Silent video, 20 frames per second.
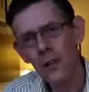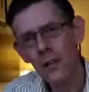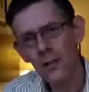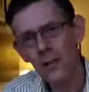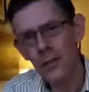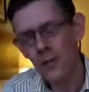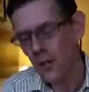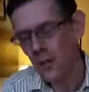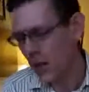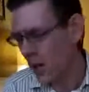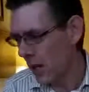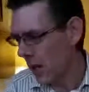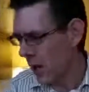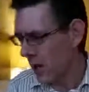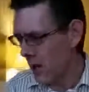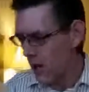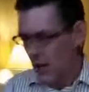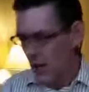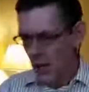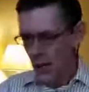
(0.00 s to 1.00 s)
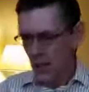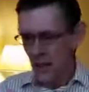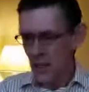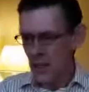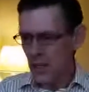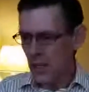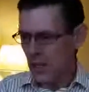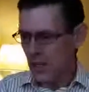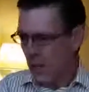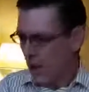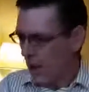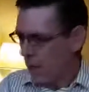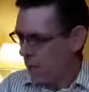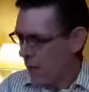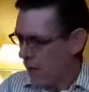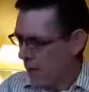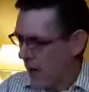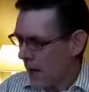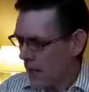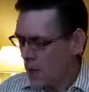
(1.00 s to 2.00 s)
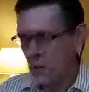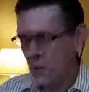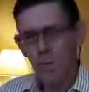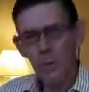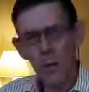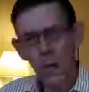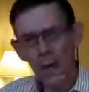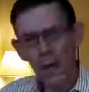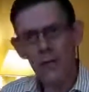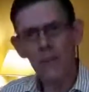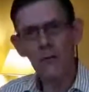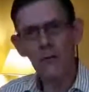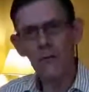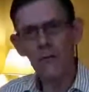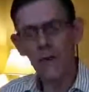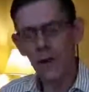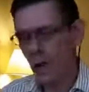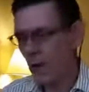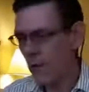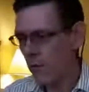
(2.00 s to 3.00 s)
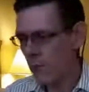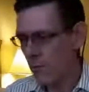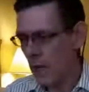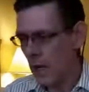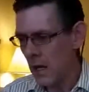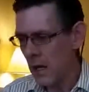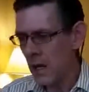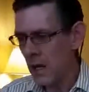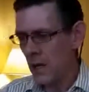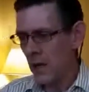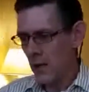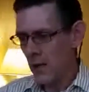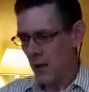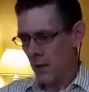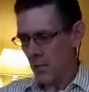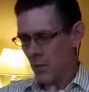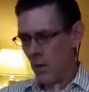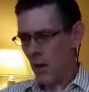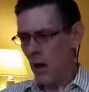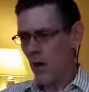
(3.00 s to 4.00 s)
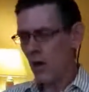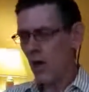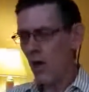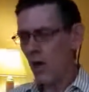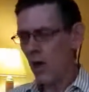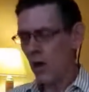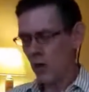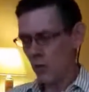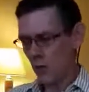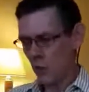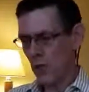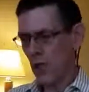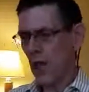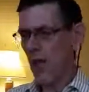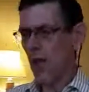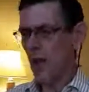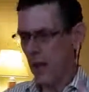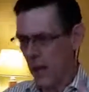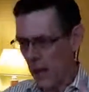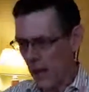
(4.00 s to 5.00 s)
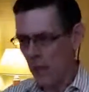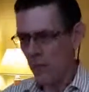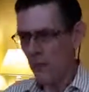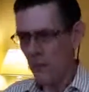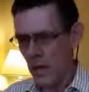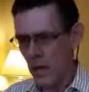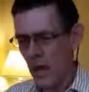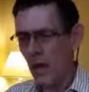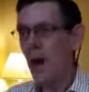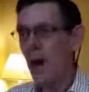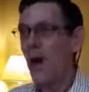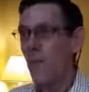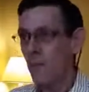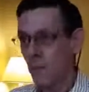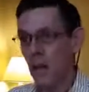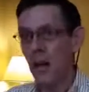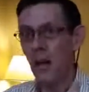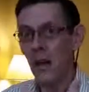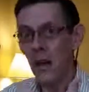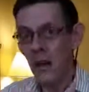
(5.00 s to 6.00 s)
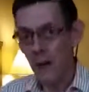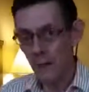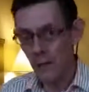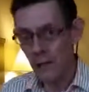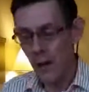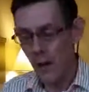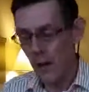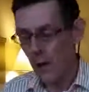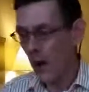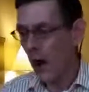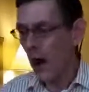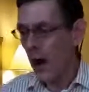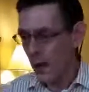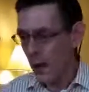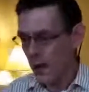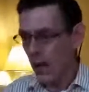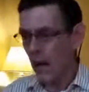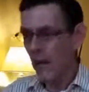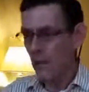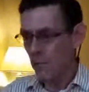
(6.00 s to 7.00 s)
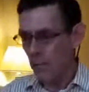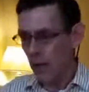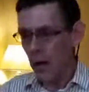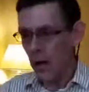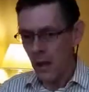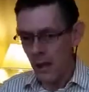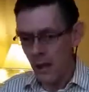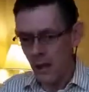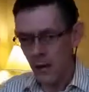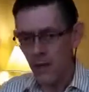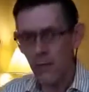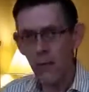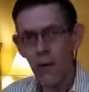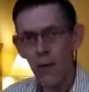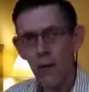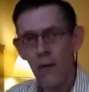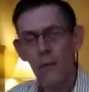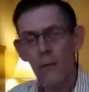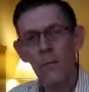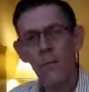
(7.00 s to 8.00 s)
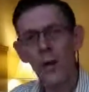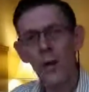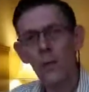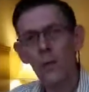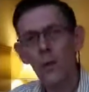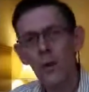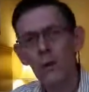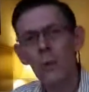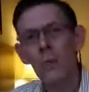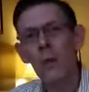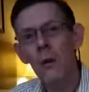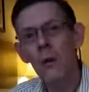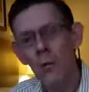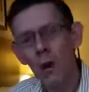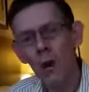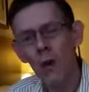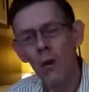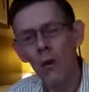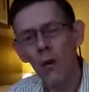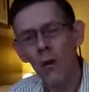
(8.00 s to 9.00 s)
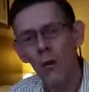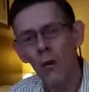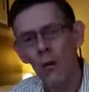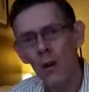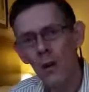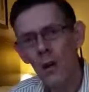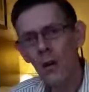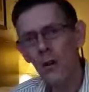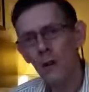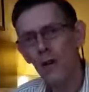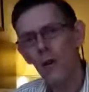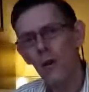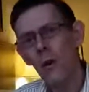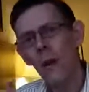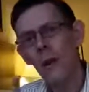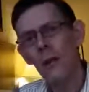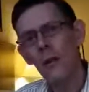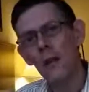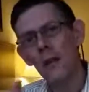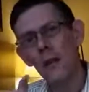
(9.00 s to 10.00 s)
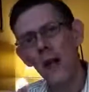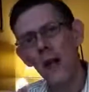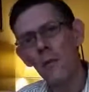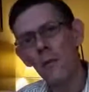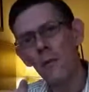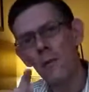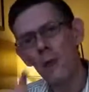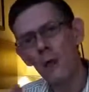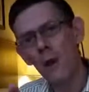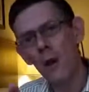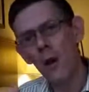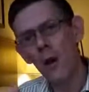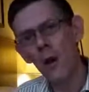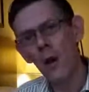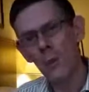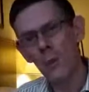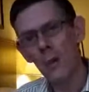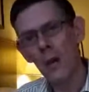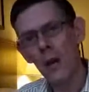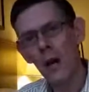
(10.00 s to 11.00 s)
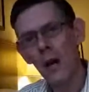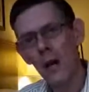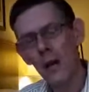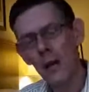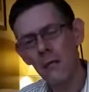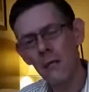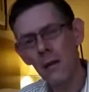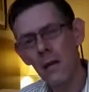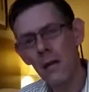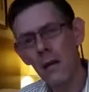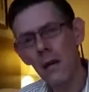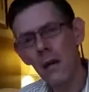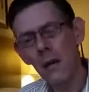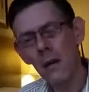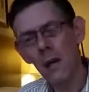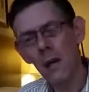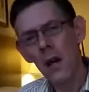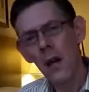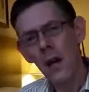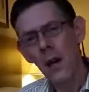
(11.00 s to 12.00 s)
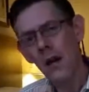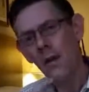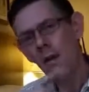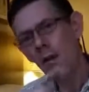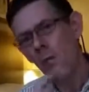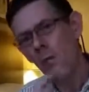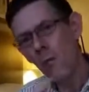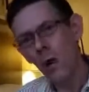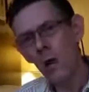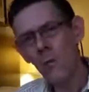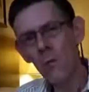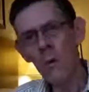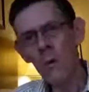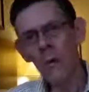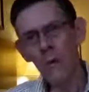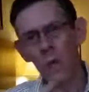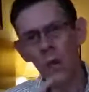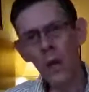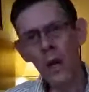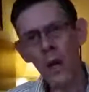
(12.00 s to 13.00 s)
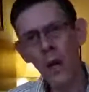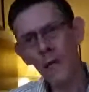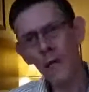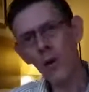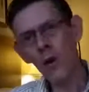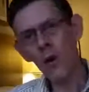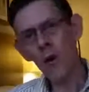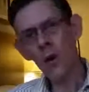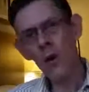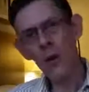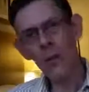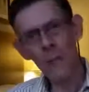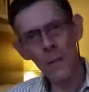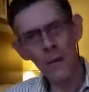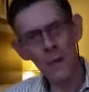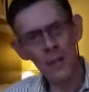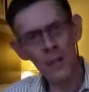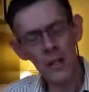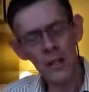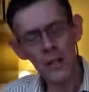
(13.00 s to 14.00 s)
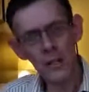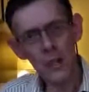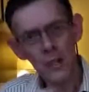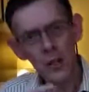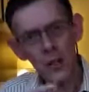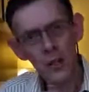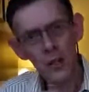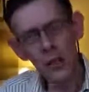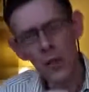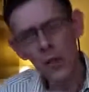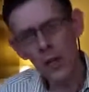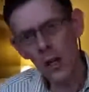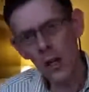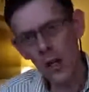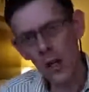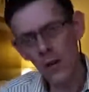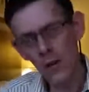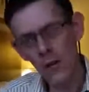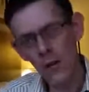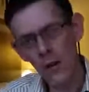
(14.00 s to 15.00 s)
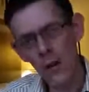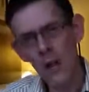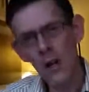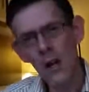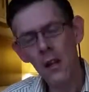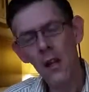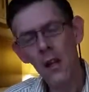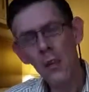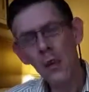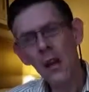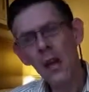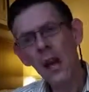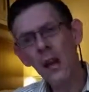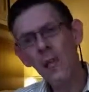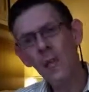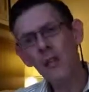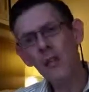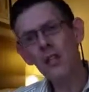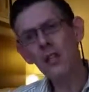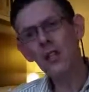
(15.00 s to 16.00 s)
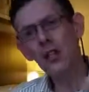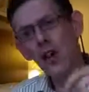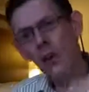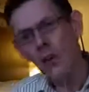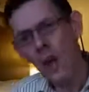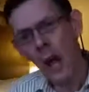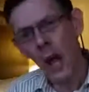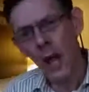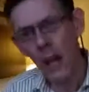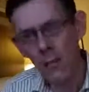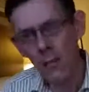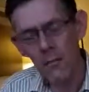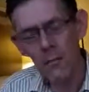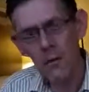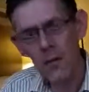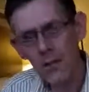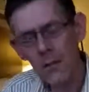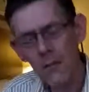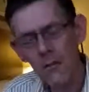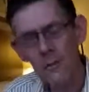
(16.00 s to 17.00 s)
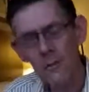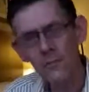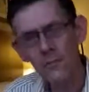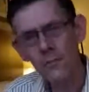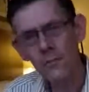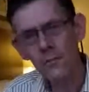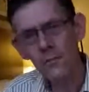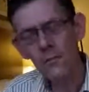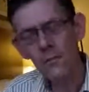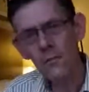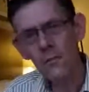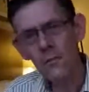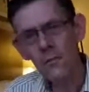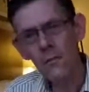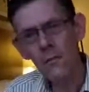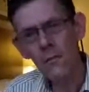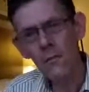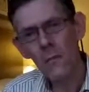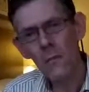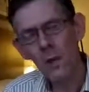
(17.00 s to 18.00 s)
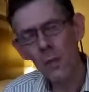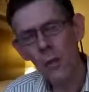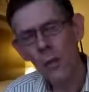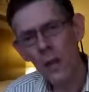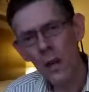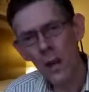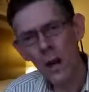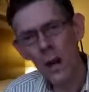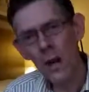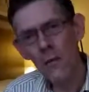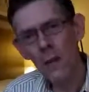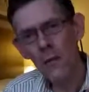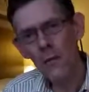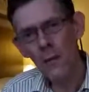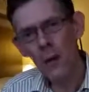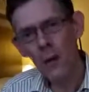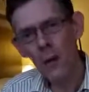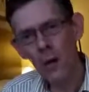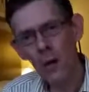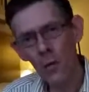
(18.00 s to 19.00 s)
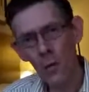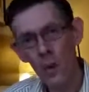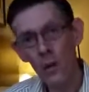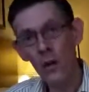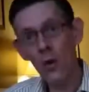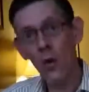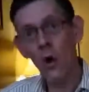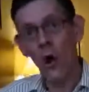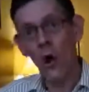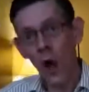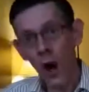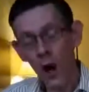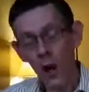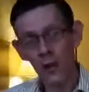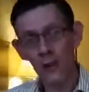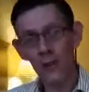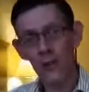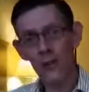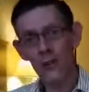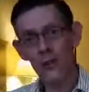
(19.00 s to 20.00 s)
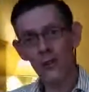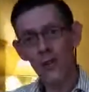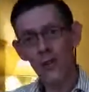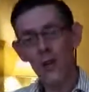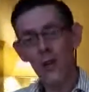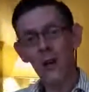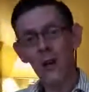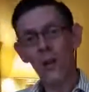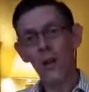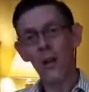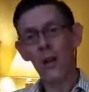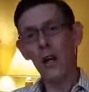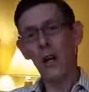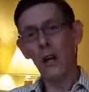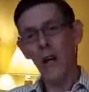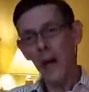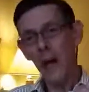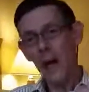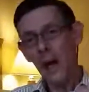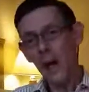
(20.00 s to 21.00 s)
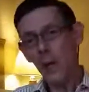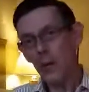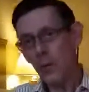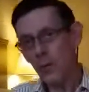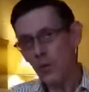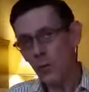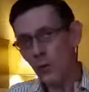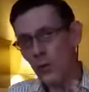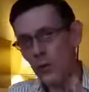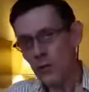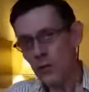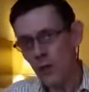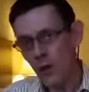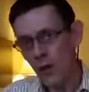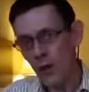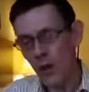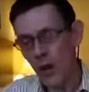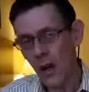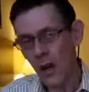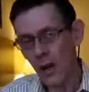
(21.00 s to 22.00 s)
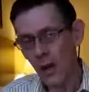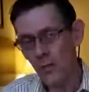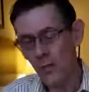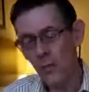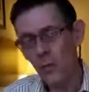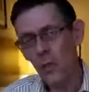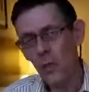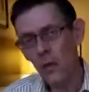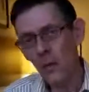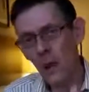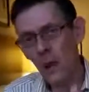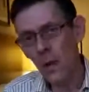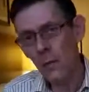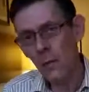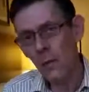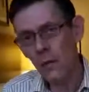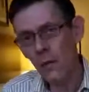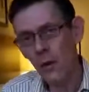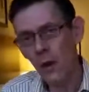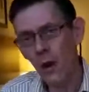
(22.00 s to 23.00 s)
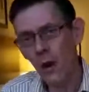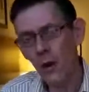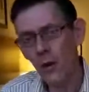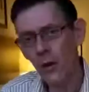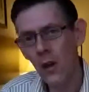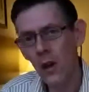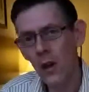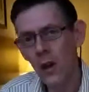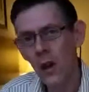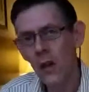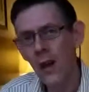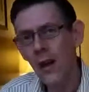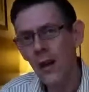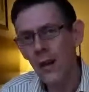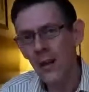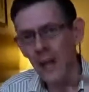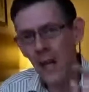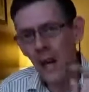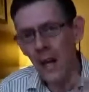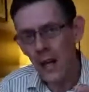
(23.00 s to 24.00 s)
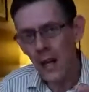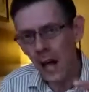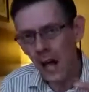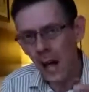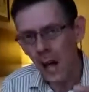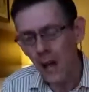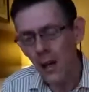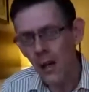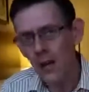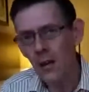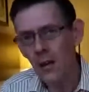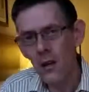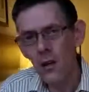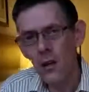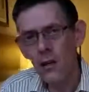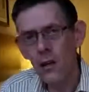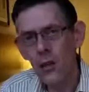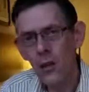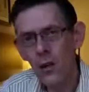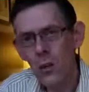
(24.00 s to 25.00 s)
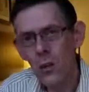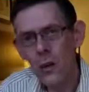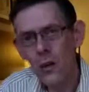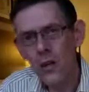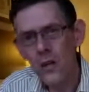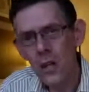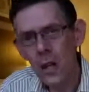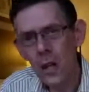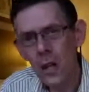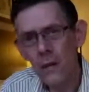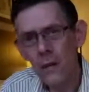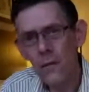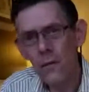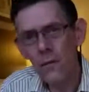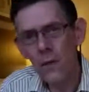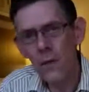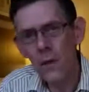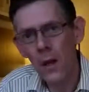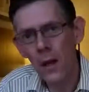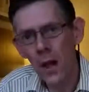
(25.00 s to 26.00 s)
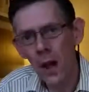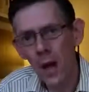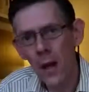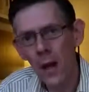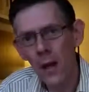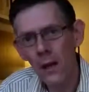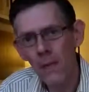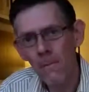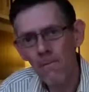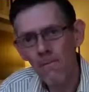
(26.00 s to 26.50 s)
to say, "There's enough facts placed in front of me that my heart would allow me, I believe now, I can believe that wouldn't be wrong to write the name of God behind me." And the moment we have heard a message that's good enough that we can be surnamed with the name of God, where your heart will allow you to be surnamed with the name of God, that day you are saved from the lie